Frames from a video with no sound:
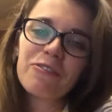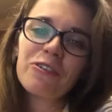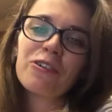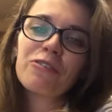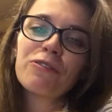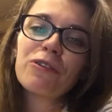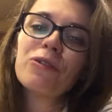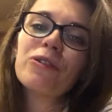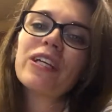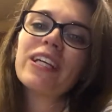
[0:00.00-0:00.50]
For a
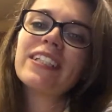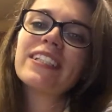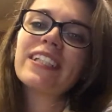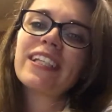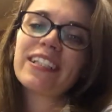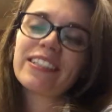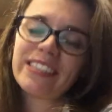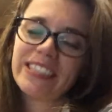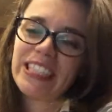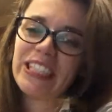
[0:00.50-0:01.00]
few days,
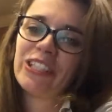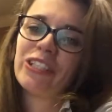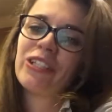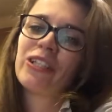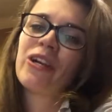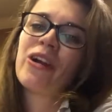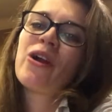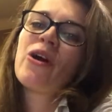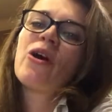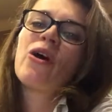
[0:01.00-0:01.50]

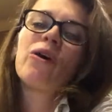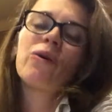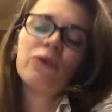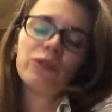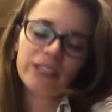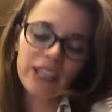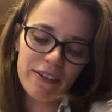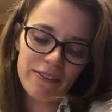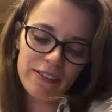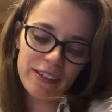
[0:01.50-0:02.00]
Kickstarter will
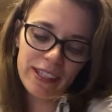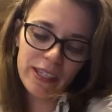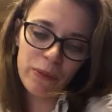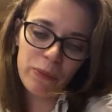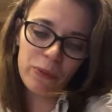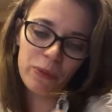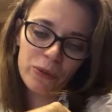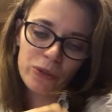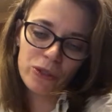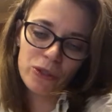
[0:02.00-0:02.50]
definitely
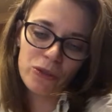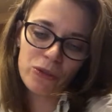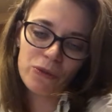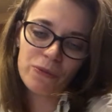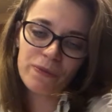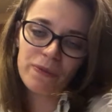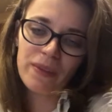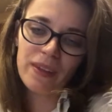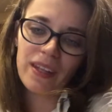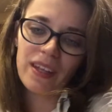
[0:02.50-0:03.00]
put you
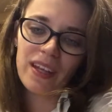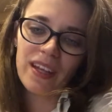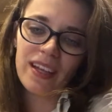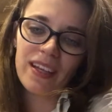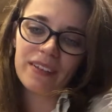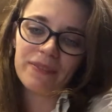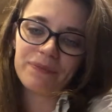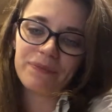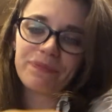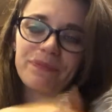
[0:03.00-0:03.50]

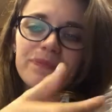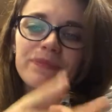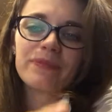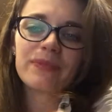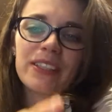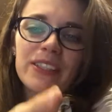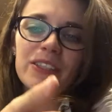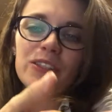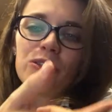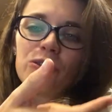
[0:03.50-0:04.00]

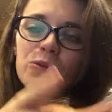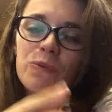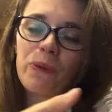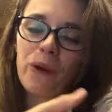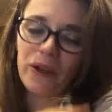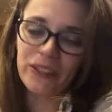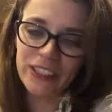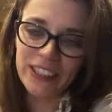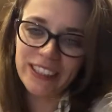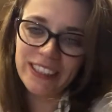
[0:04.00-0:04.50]
in the new
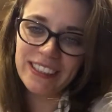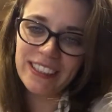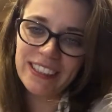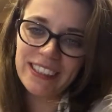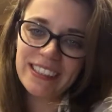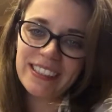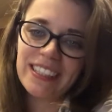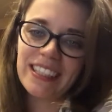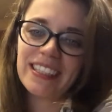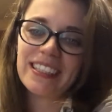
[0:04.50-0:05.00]
project
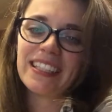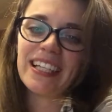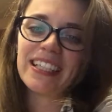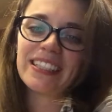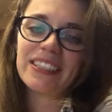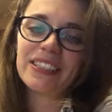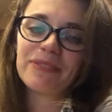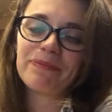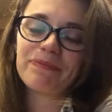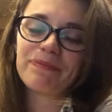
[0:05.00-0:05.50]
list, and
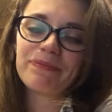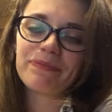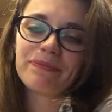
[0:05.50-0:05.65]
that's